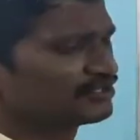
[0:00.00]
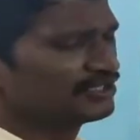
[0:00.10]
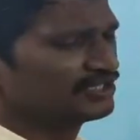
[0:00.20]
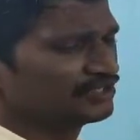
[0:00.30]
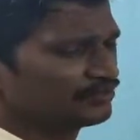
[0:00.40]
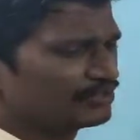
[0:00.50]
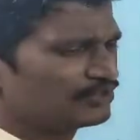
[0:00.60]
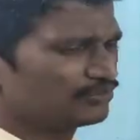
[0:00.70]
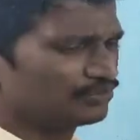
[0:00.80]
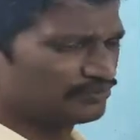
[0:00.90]
See,
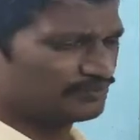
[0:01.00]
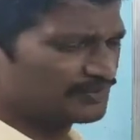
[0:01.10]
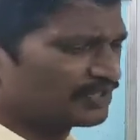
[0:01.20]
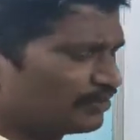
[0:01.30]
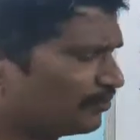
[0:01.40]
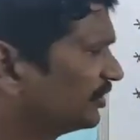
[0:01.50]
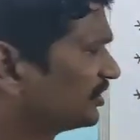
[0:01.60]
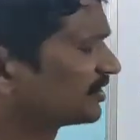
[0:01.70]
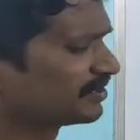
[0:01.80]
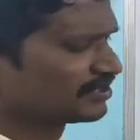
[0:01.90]
we
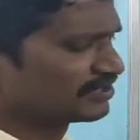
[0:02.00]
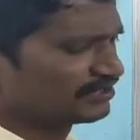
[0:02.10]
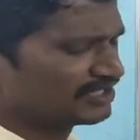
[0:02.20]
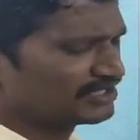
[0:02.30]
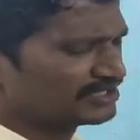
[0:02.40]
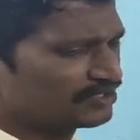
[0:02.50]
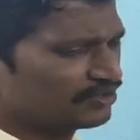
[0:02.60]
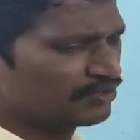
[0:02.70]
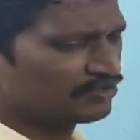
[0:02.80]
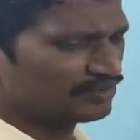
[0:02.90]
discussed there is a
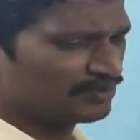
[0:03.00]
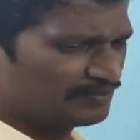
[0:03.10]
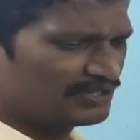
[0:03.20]
chlorophyll